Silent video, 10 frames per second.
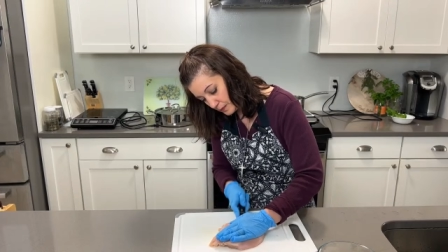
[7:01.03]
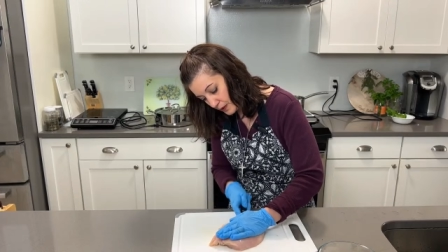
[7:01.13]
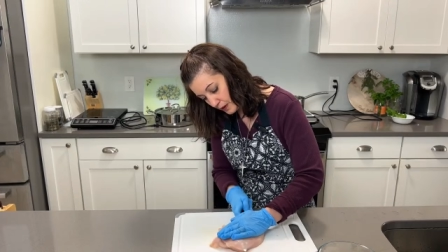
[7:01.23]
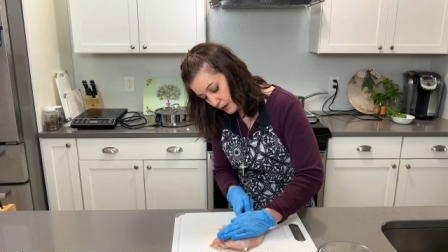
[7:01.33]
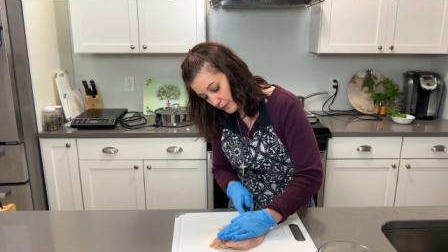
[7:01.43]

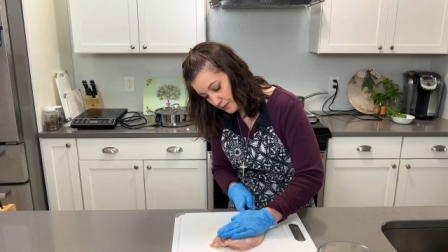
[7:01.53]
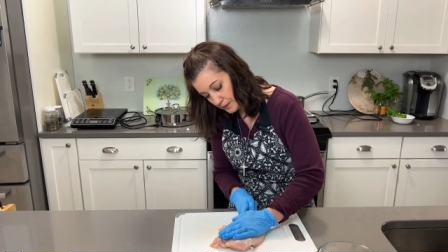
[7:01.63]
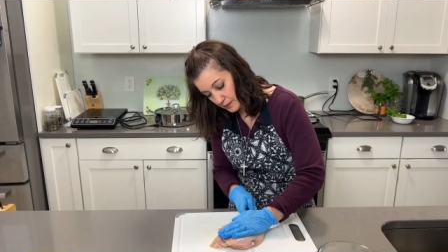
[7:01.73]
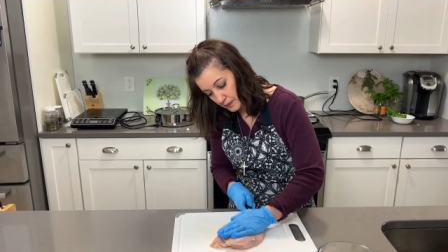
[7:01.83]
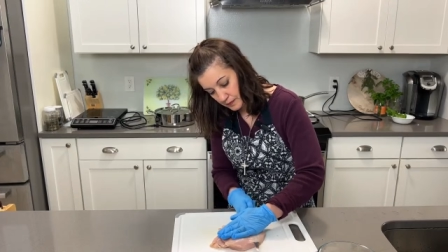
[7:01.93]
Okay,
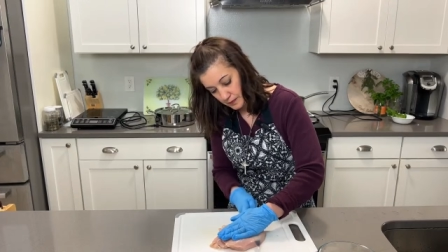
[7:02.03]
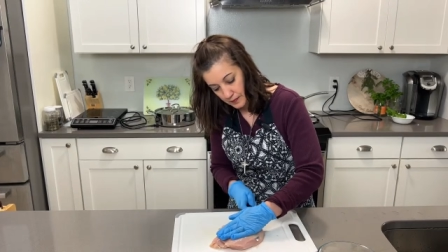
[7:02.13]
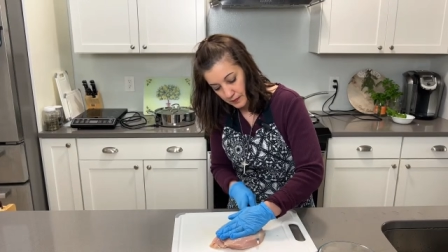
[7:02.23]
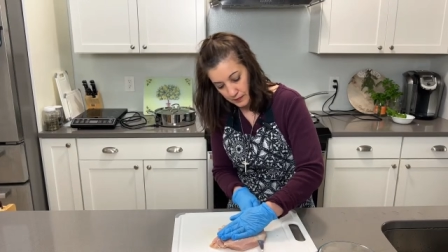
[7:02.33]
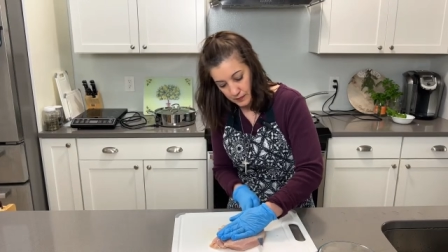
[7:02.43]

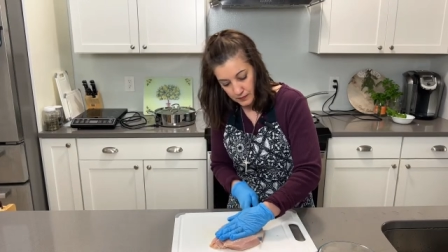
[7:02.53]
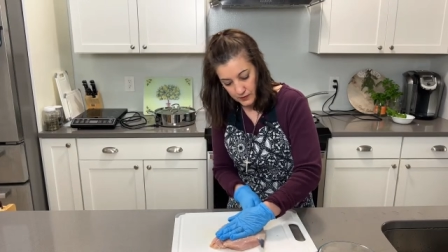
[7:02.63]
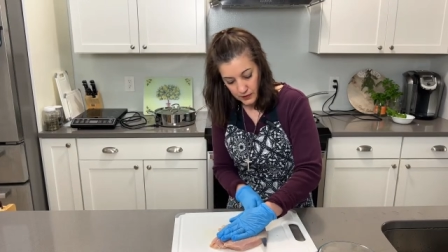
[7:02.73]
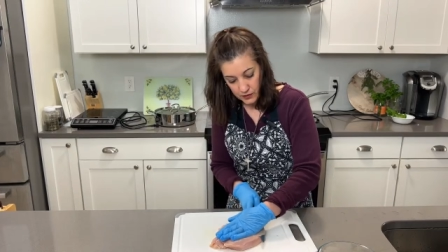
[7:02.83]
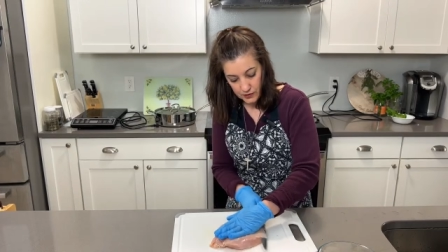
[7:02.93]

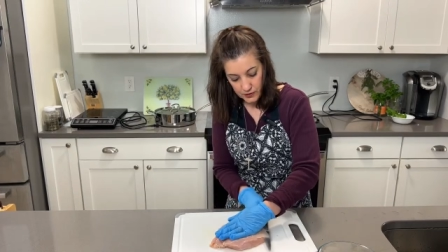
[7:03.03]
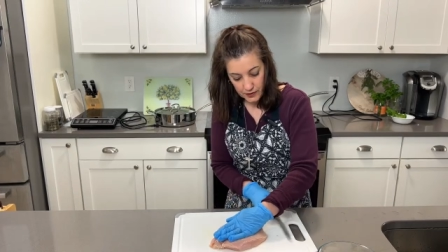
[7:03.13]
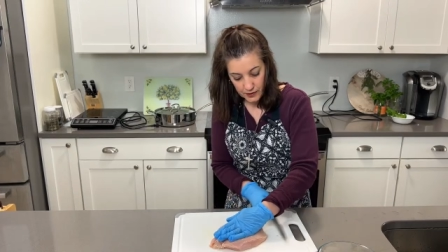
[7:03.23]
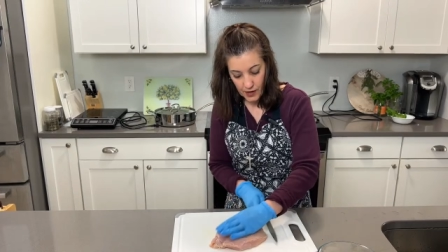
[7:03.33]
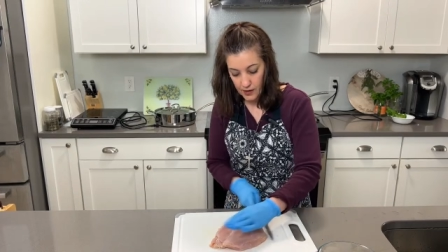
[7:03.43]
just
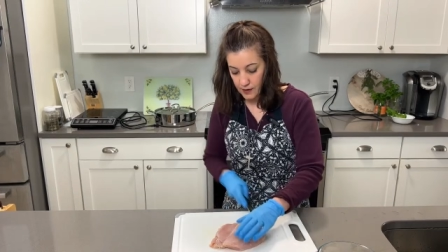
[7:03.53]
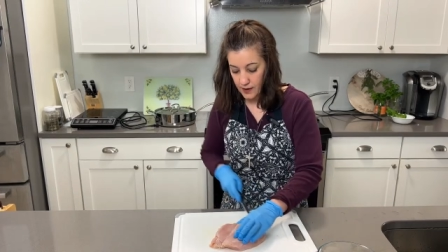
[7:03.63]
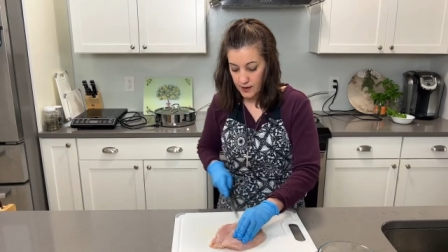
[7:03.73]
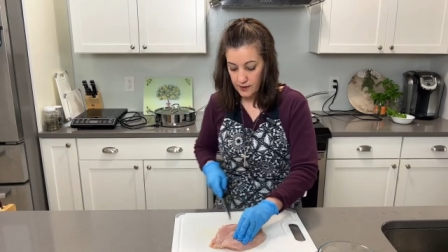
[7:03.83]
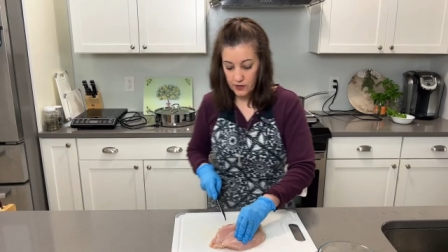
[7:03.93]
like that.
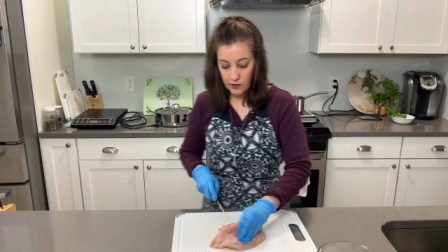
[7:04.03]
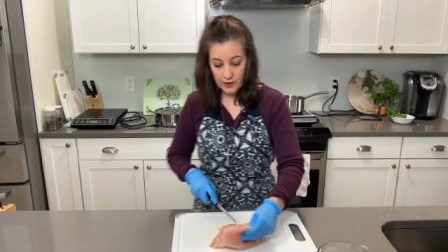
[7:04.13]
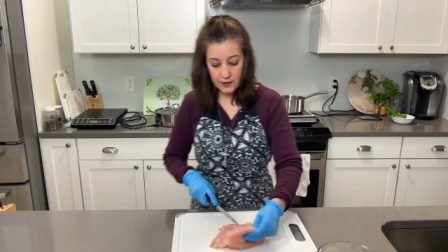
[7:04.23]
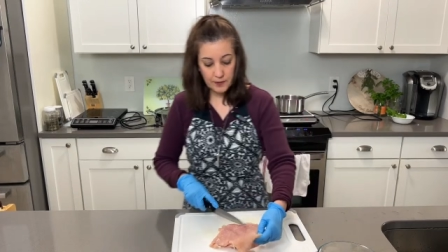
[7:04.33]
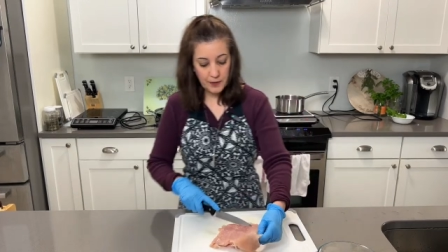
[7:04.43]
And you
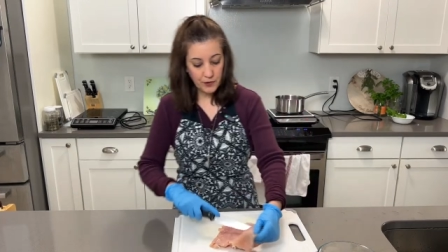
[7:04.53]
don't have to be